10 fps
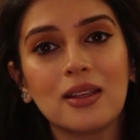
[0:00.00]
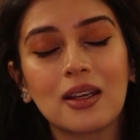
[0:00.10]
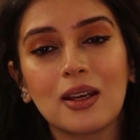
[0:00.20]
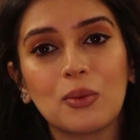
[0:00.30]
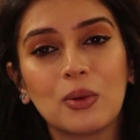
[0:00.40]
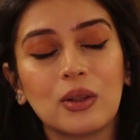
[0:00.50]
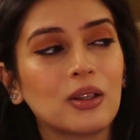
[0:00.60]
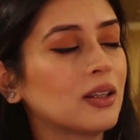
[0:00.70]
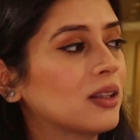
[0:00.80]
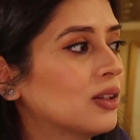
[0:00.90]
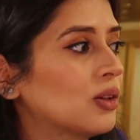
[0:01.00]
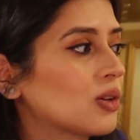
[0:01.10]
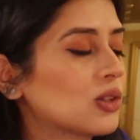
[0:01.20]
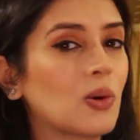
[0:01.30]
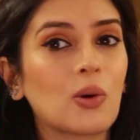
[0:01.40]
think it will
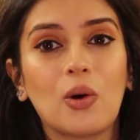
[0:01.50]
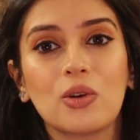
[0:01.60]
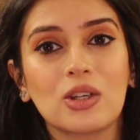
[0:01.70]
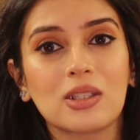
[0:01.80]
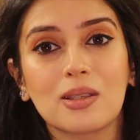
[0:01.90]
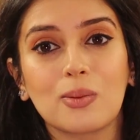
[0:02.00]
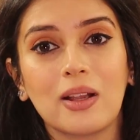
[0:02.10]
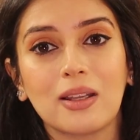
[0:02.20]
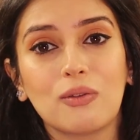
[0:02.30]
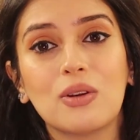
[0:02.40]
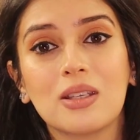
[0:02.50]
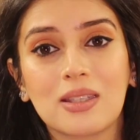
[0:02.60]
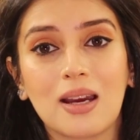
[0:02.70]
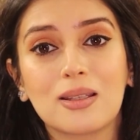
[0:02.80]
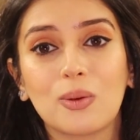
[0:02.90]
look so gorgeous as well if you
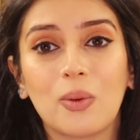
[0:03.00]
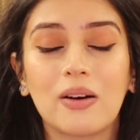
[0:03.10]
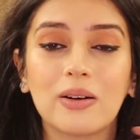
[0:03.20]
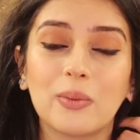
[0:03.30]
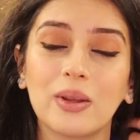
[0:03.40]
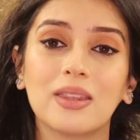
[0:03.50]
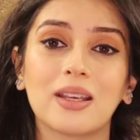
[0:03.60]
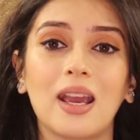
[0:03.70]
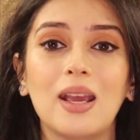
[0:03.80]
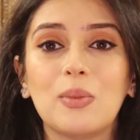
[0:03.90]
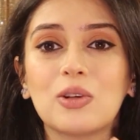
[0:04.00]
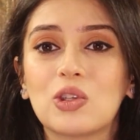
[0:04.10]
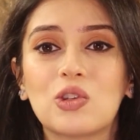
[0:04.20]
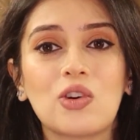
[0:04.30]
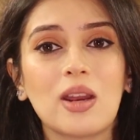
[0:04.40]
decide to wear it with the cape and
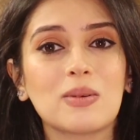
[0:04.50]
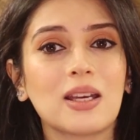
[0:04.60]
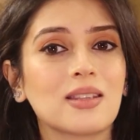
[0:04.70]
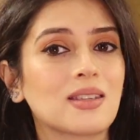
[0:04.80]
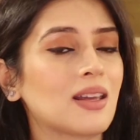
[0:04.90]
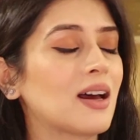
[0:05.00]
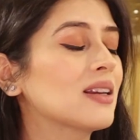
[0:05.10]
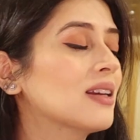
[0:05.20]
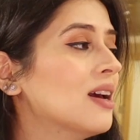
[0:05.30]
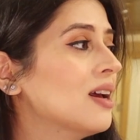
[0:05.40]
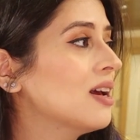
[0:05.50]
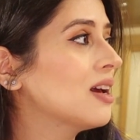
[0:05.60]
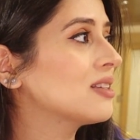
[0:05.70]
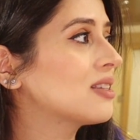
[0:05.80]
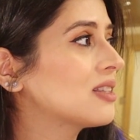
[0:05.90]
just draped at the side.
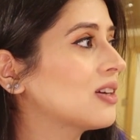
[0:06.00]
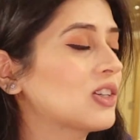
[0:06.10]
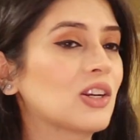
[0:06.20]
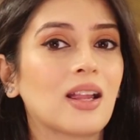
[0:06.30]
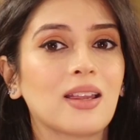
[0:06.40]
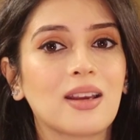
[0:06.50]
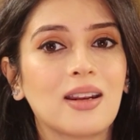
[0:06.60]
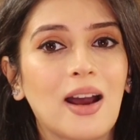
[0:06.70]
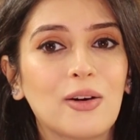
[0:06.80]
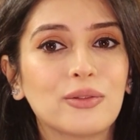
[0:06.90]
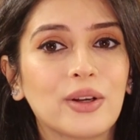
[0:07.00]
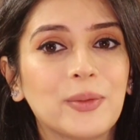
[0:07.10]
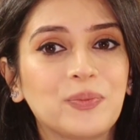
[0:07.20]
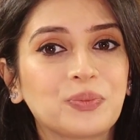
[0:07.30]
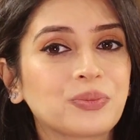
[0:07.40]
It's such an elegant
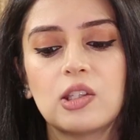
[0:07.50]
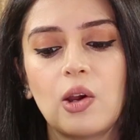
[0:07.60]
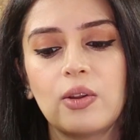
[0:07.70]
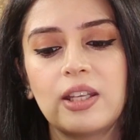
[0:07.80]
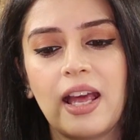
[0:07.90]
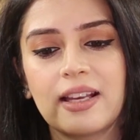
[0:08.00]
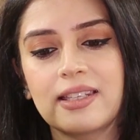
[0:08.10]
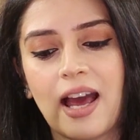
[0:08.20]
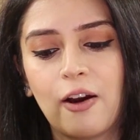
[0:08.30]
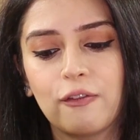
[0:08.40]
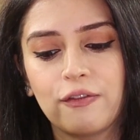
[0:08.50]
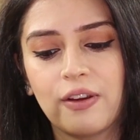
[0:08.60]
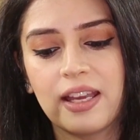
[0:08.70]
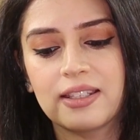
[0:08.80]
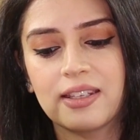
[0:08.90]
outfit. So the next
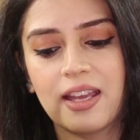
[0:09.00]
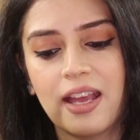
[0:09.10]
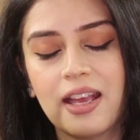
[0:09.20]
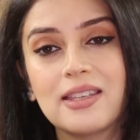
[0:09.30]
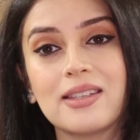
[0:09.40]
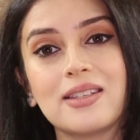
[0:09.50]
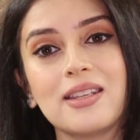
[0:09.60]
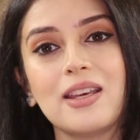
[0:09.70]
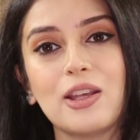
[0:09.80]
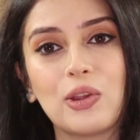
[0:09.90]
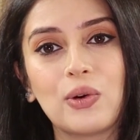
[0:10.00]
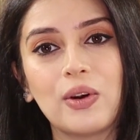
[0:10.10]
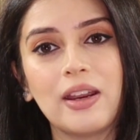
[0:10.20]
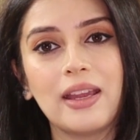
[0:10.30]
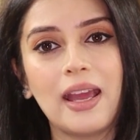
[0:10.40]
outfit is
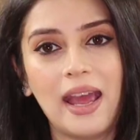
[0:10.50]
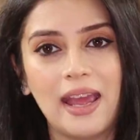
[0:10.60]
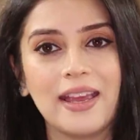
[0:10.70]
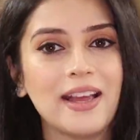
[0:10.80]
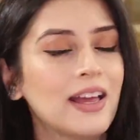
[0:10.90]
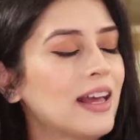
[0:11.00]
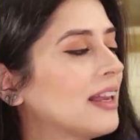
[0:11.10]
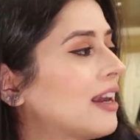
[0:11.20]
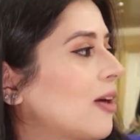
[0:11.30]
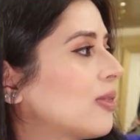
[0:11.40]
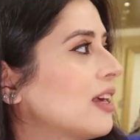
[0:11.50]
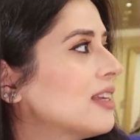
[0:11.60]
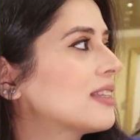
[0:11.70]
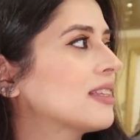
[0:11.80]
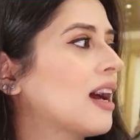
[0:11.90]
D3A. Now
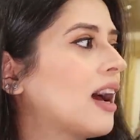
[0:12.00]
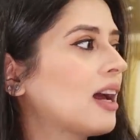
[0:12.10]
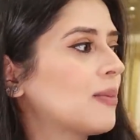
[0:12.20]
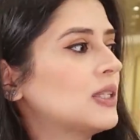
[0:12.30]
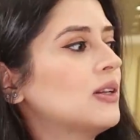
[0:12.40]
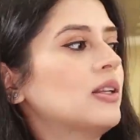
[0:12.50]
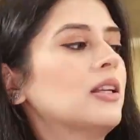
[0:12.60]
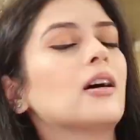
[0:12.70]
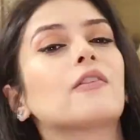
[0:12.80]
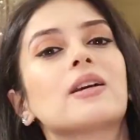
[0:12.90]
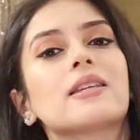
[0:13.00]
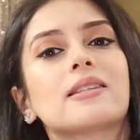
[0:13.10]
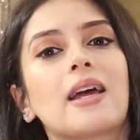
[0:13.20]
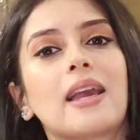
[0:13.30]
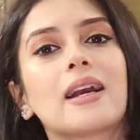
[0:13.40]
this I absolutely love.
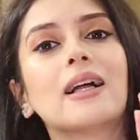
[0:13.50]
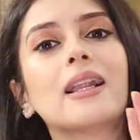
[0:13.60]
It's a